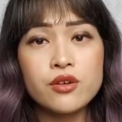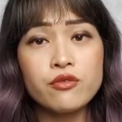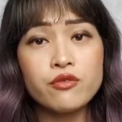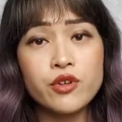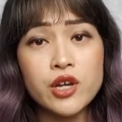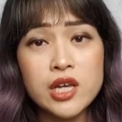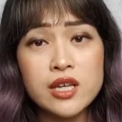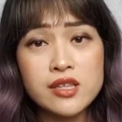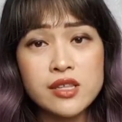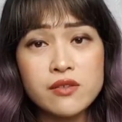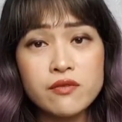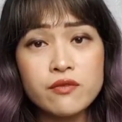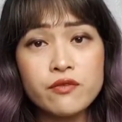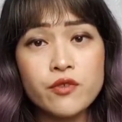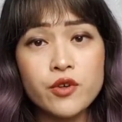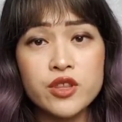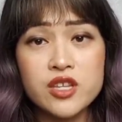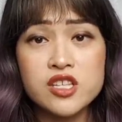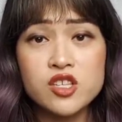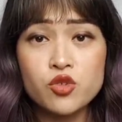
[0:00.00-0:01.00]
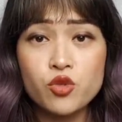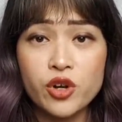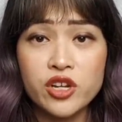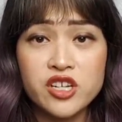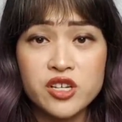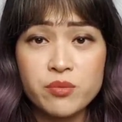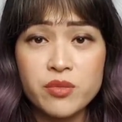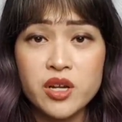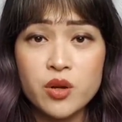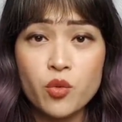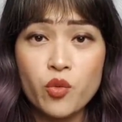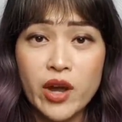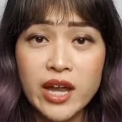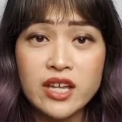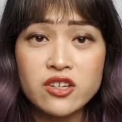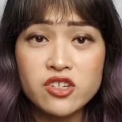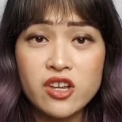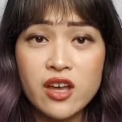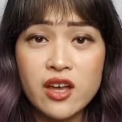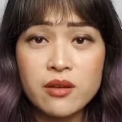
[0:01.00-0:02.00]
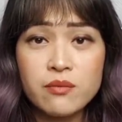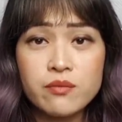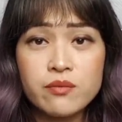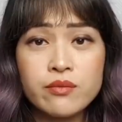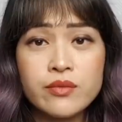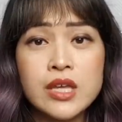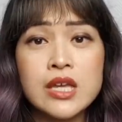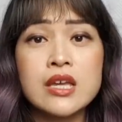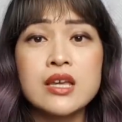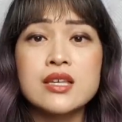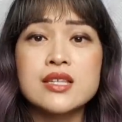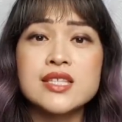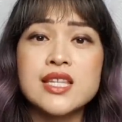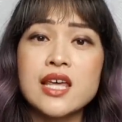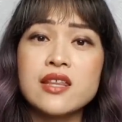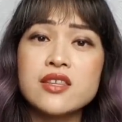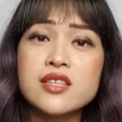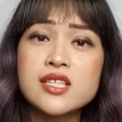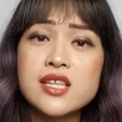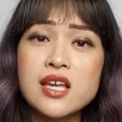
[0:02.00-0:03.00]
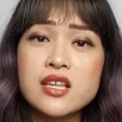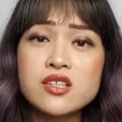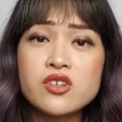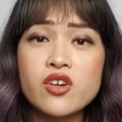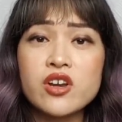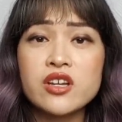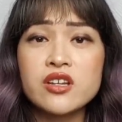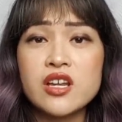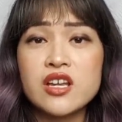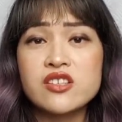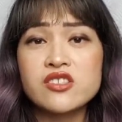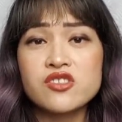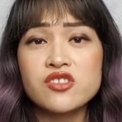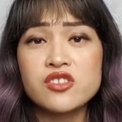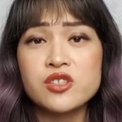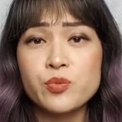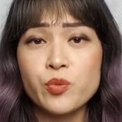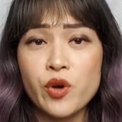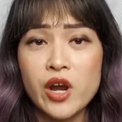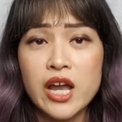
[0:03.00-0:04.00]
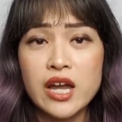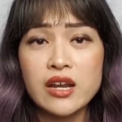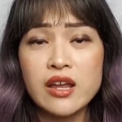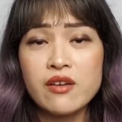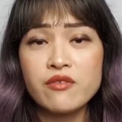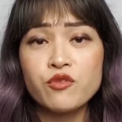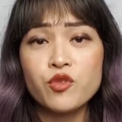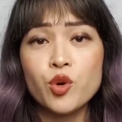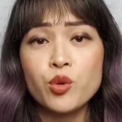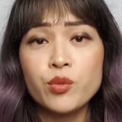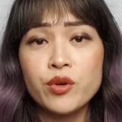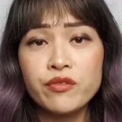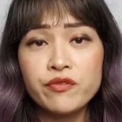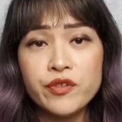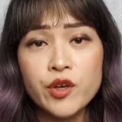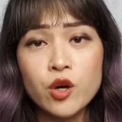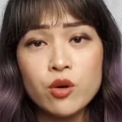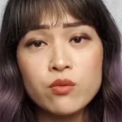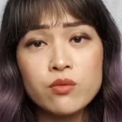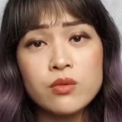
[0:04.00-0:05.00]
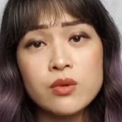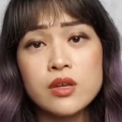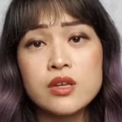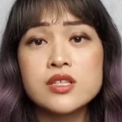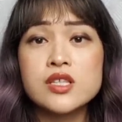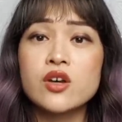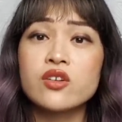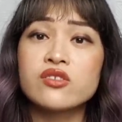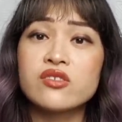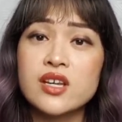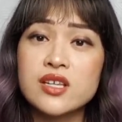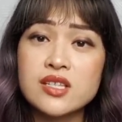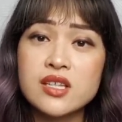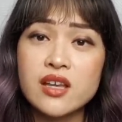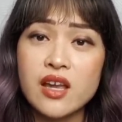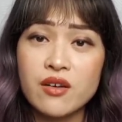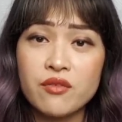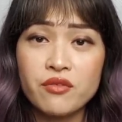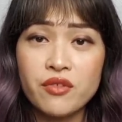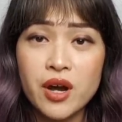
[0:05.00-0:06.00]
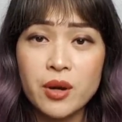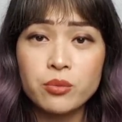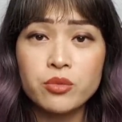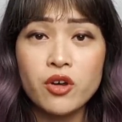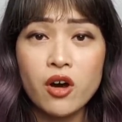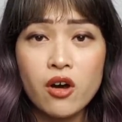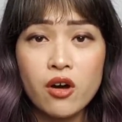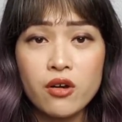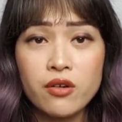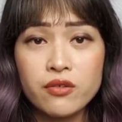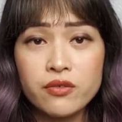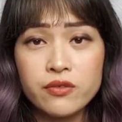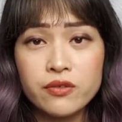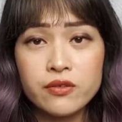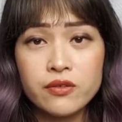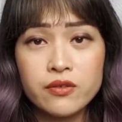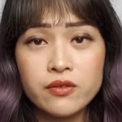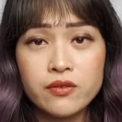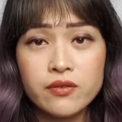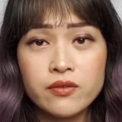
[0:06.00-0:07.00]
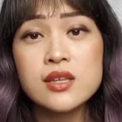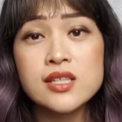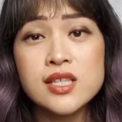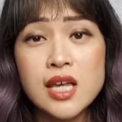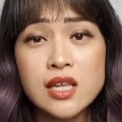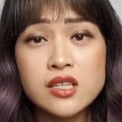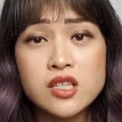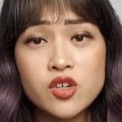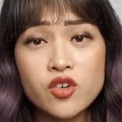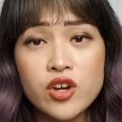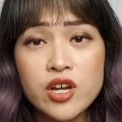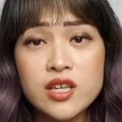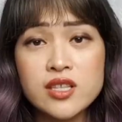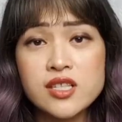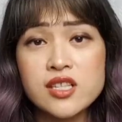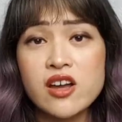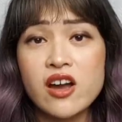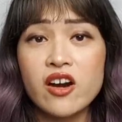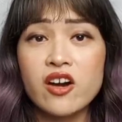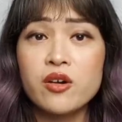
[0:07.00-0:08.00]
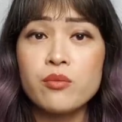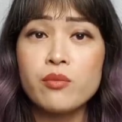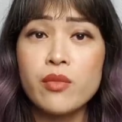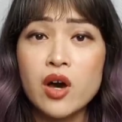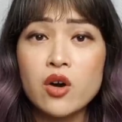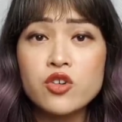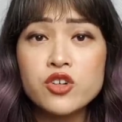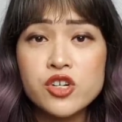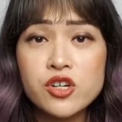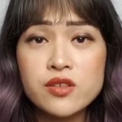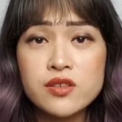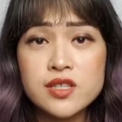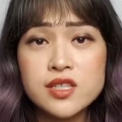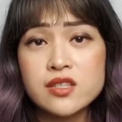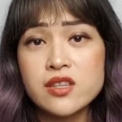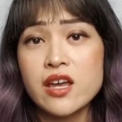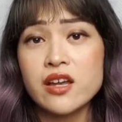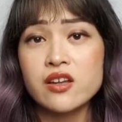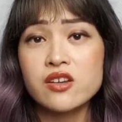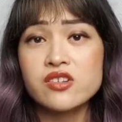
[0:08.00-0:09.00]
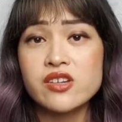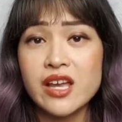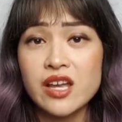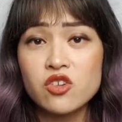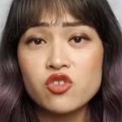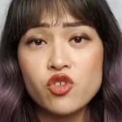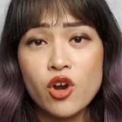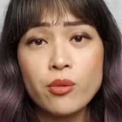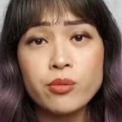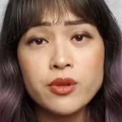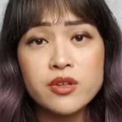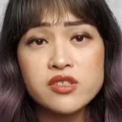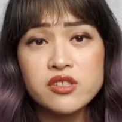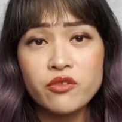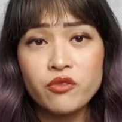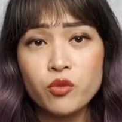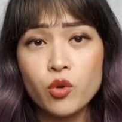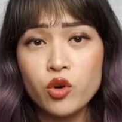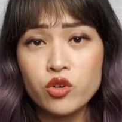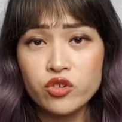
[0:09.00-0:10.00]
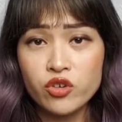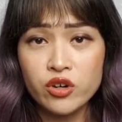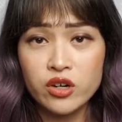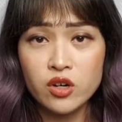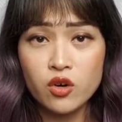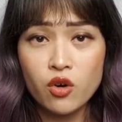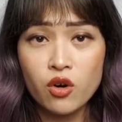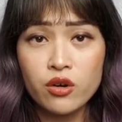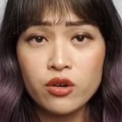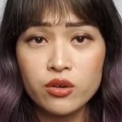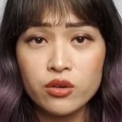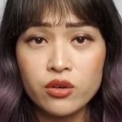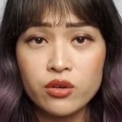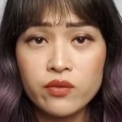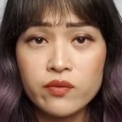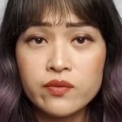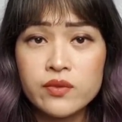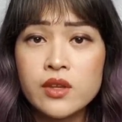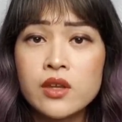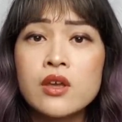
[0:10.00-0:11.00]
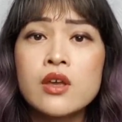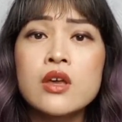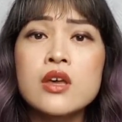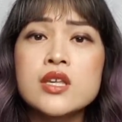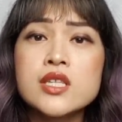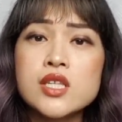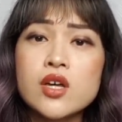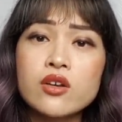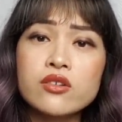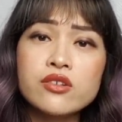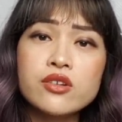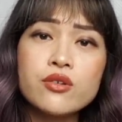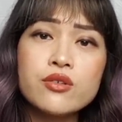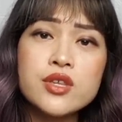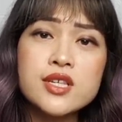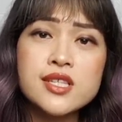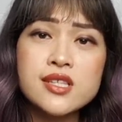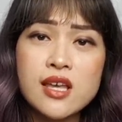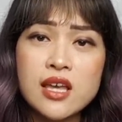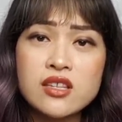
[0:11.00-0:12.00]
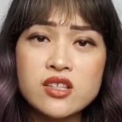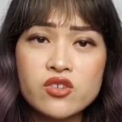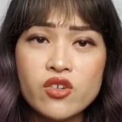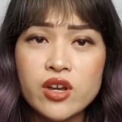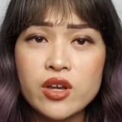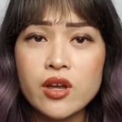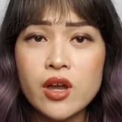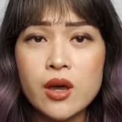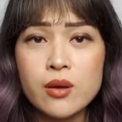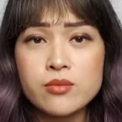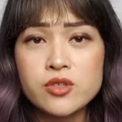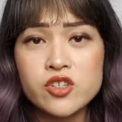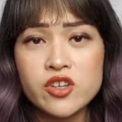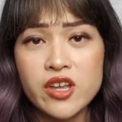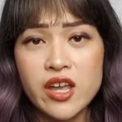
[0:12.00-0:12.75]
The reason for this twenty minute wait time is that the sunscreen needs to spread and form a film so it doesn't get rubbed off. Sunscreens are emulsions that contain droplets of water in oil, so until the sunscreen comes